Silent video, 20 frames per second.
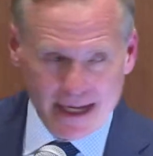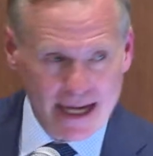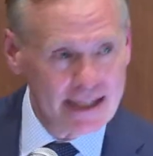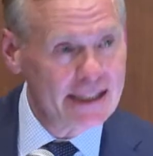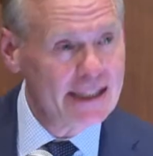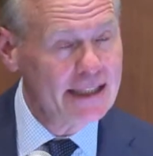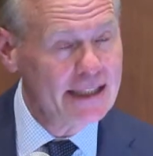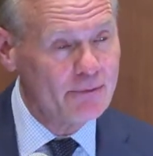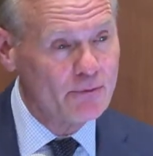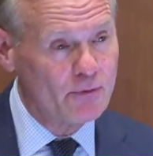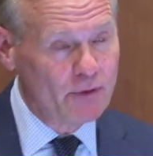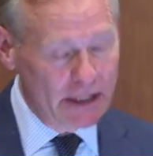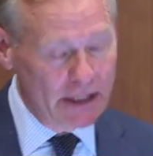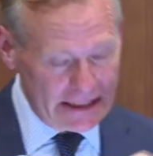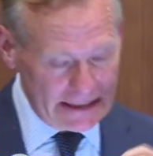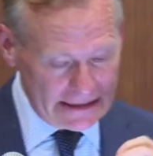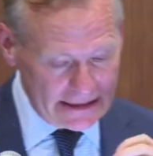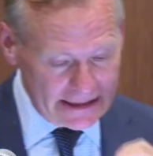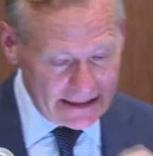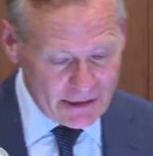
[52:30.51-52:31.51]
And he
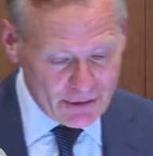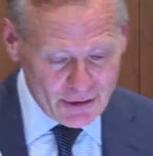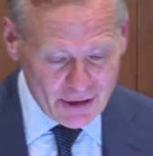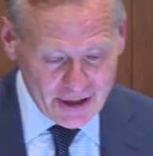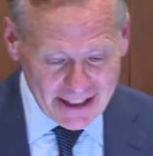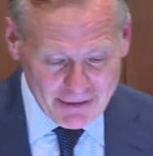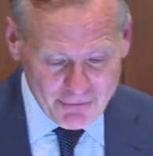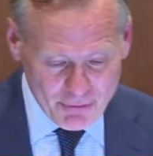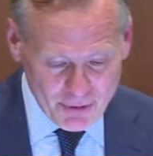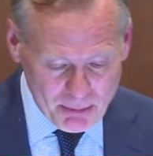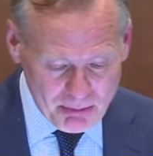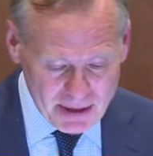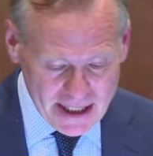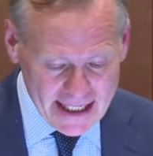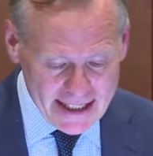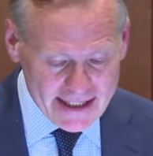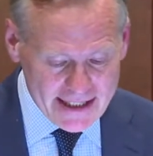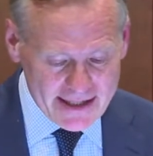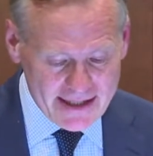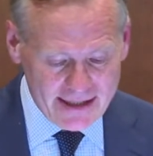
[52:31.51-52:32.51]
literally
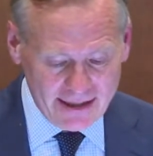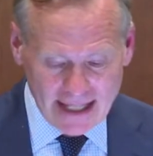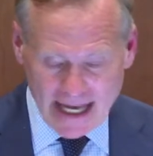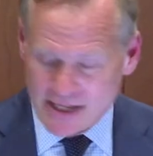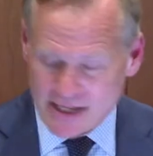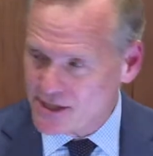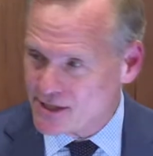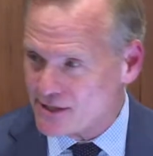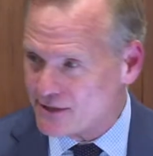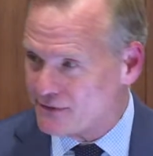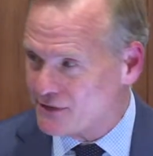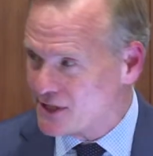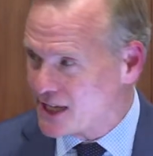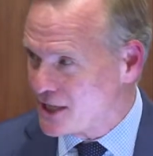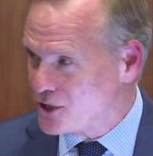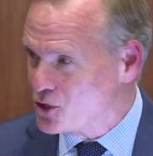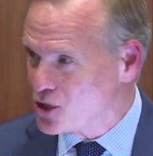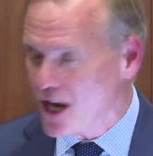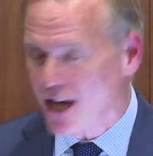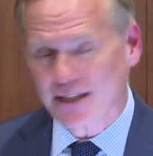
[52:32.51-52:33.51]
repeats the lessons of
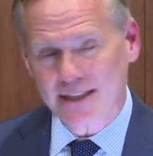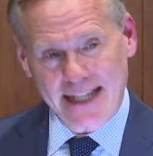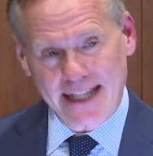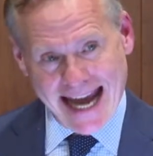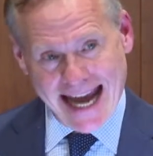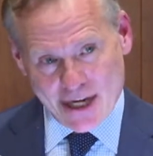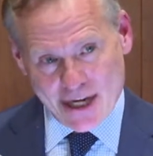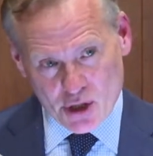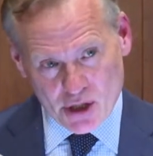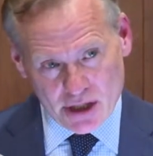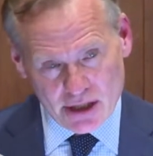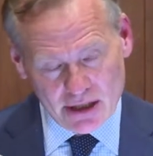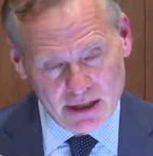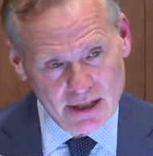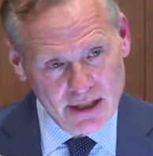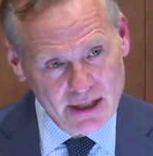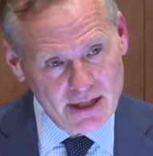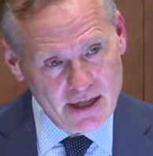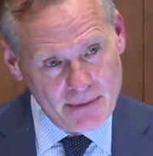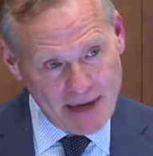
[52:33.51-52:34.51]
St. John Cassian
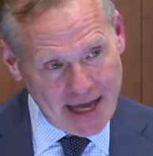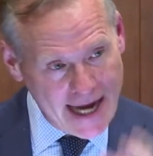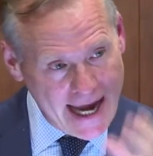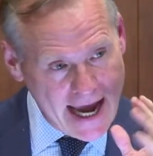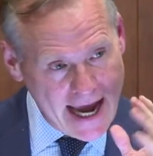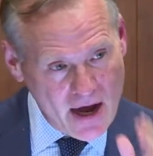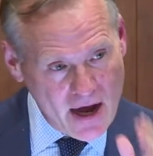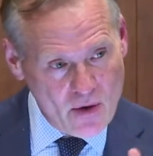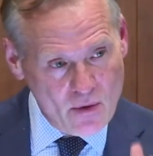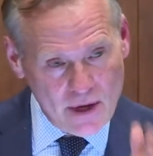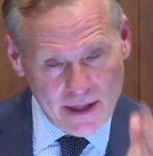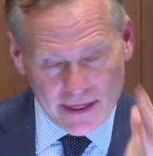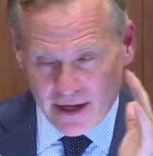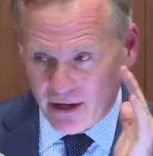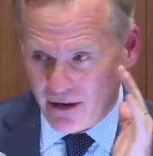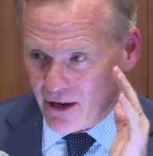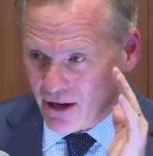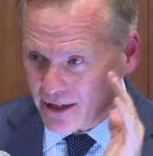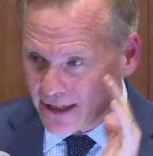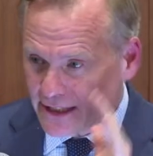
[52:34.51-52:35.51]
about how, when
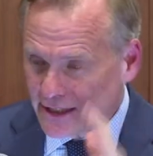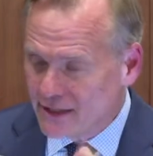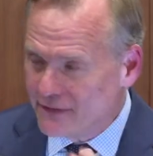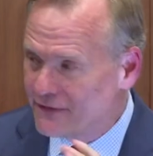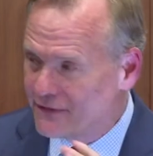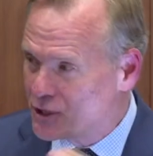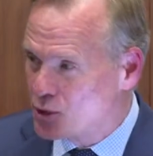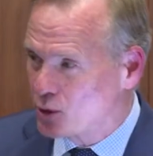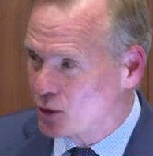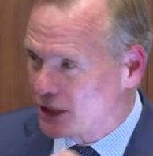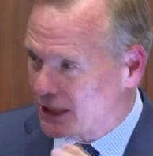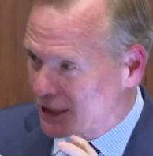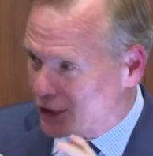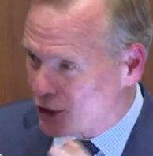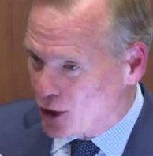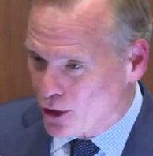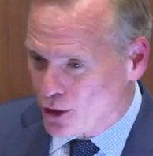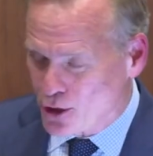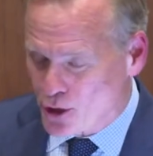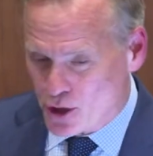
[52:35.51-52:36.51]
there are individual
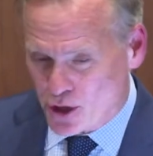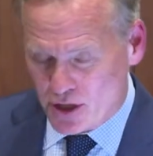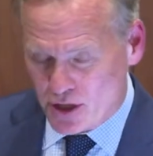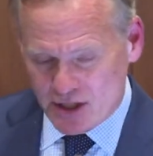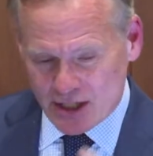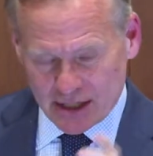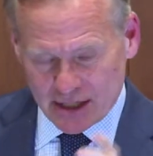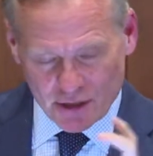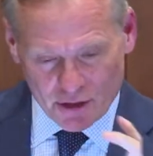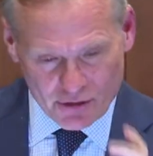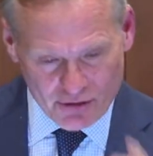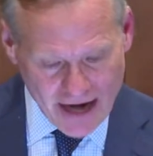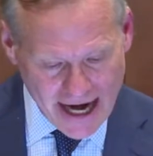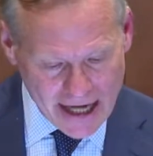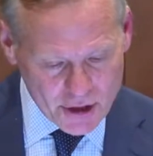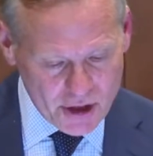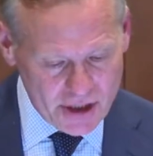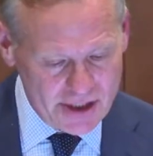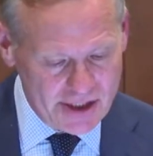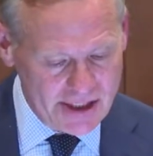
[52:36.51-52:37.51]
incursions and
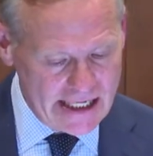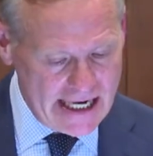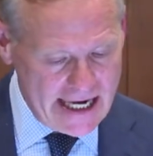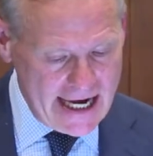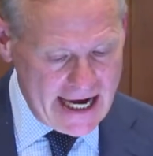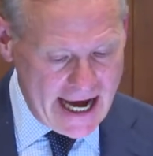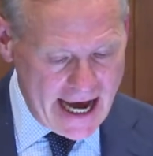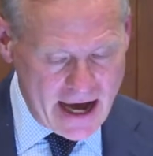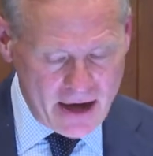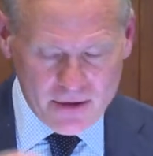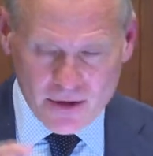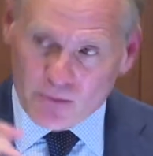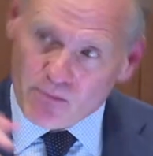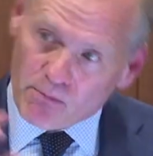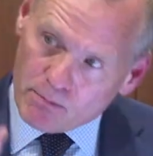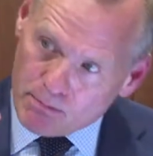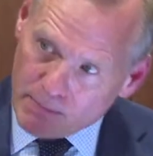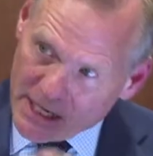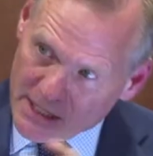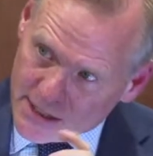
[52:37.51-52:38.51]
distractions, how to
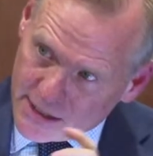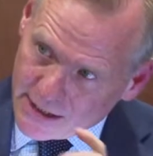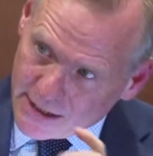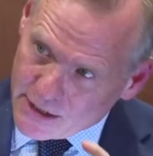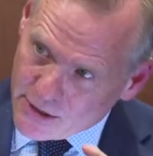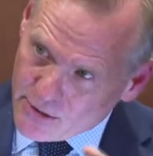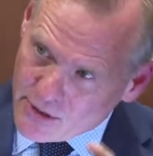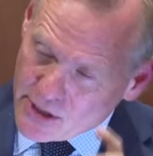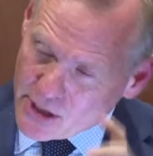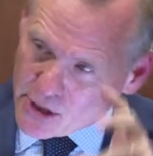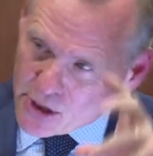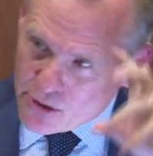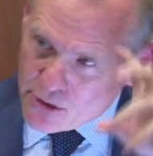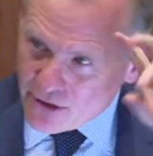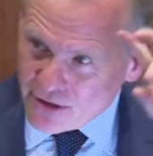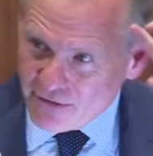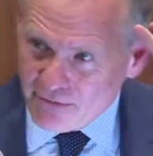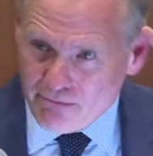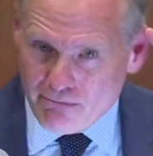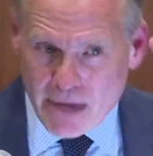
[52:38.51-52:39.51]
basically do this sort
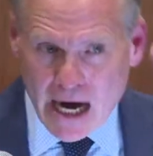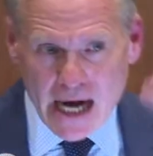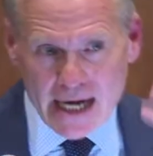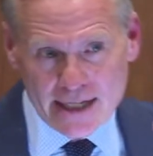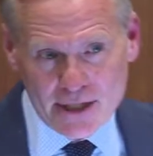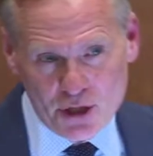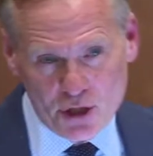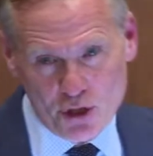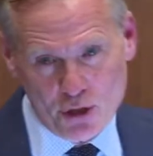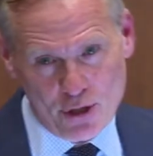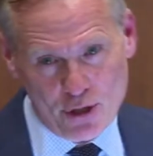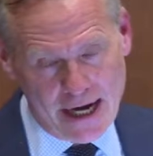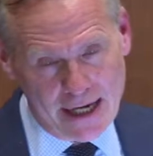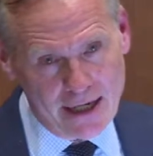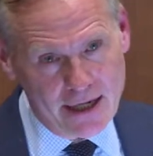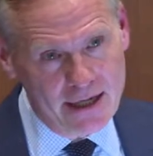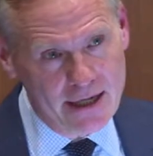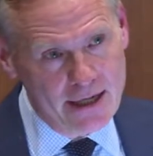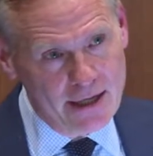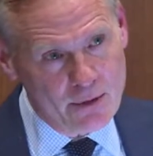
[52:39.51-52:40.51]
of mind
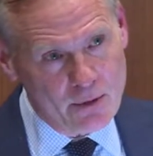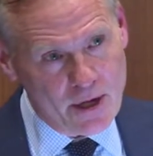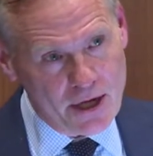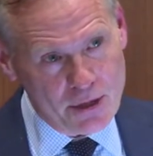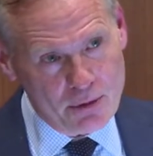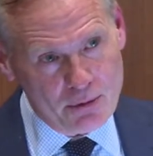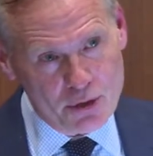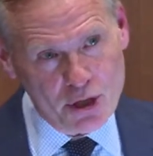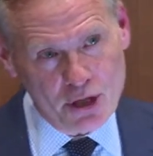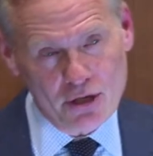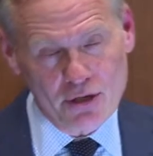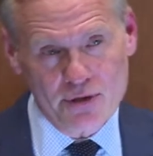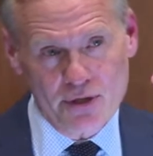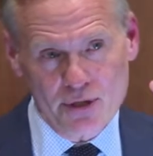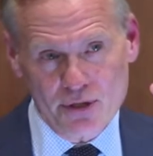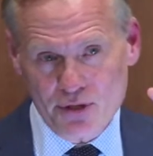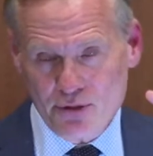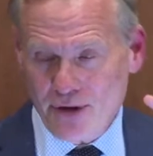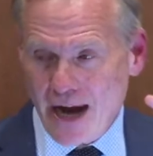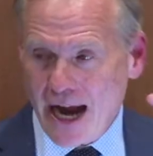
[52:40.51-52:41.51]
trick where you turn the
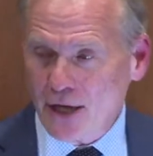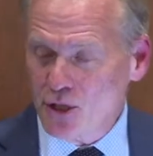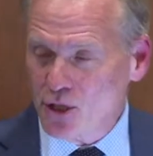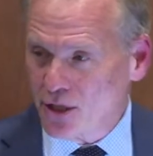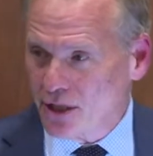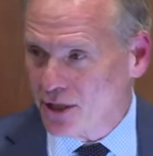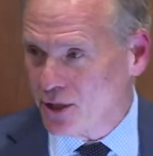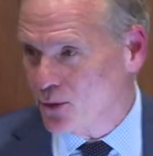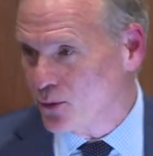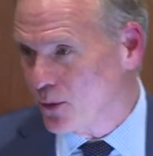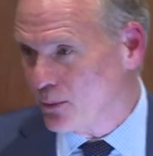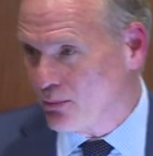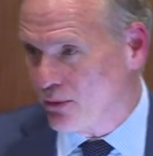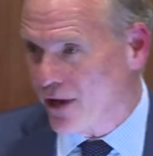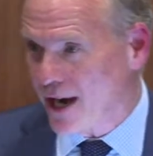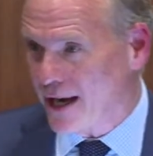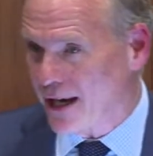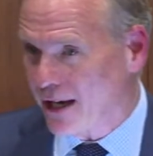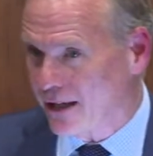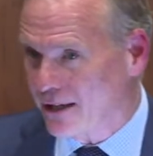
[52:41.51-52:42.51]
distraction into a
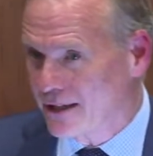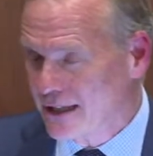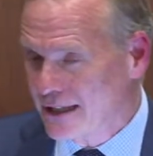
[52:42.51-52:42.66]
prayer.